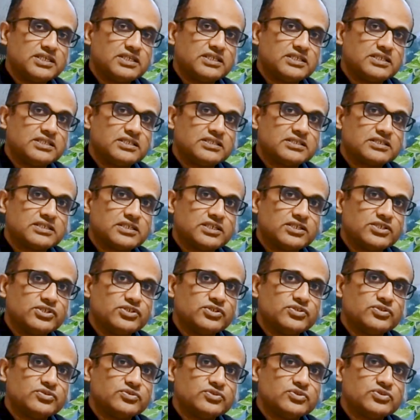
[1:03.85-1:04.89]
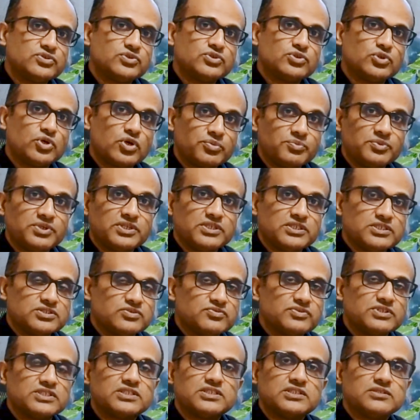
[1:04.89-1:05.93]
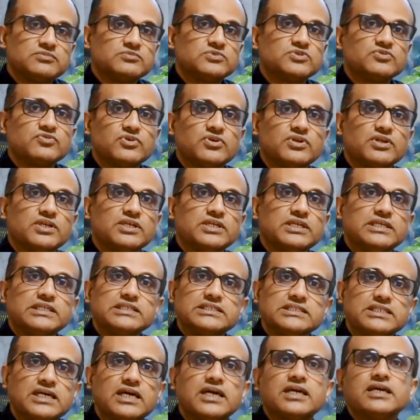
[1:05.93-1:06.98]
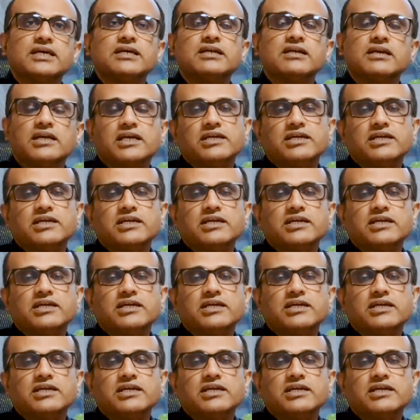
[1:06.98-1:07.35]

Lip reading: and it continues to torment its victims for an entire